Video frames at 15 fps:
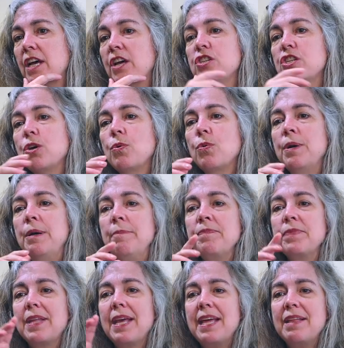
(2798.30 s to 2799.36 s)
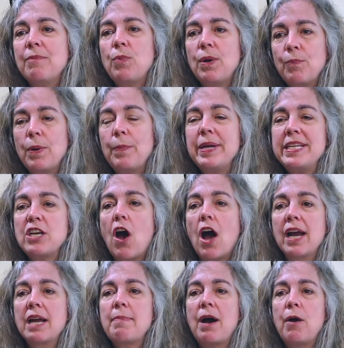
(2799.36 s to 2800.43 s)
So when, when we
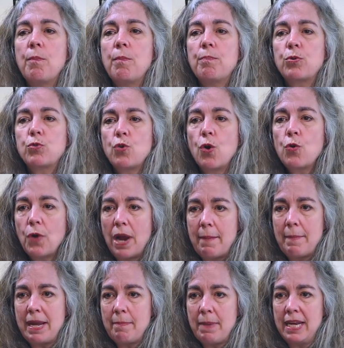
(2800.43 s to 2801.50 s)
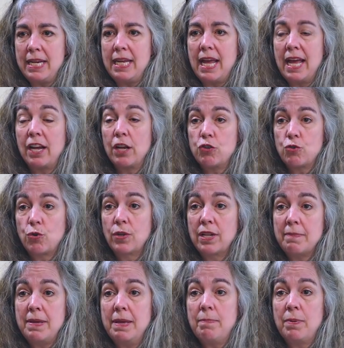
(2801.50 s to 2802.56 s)
talk about programming money and
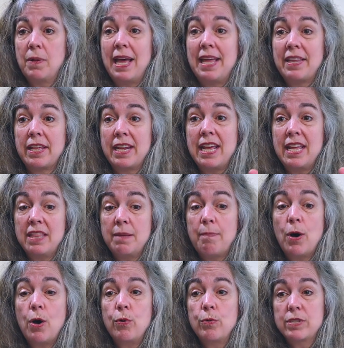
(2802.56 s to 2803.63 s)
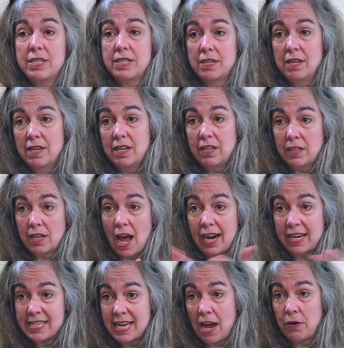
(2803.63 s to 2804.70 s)
controlling people, and then in the post
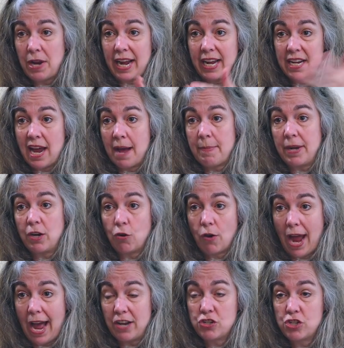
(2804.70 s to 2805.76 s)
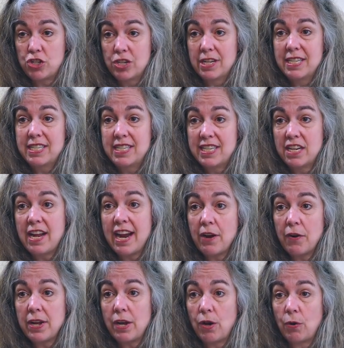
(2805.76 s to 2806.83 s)
lockdown economic crash
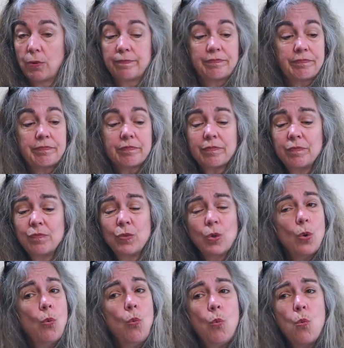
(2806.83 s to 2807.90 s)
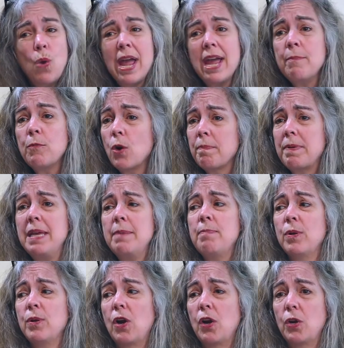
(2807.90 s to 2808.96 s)
scenario, way more
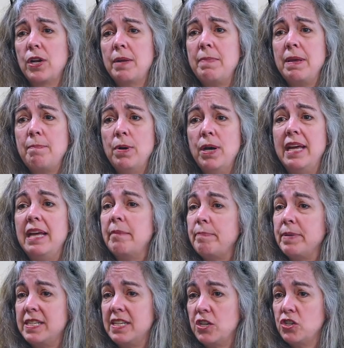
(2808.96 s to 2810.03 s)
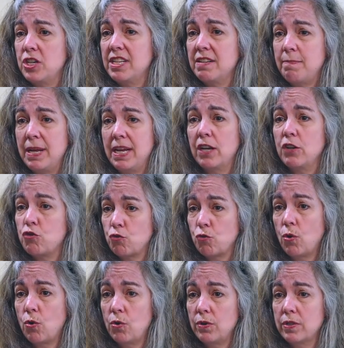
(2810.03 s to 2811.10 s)
people are going to be put in positions of being
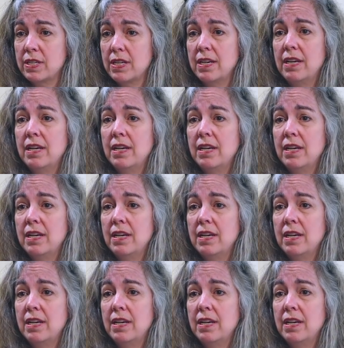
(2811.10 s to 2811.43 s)
controlled,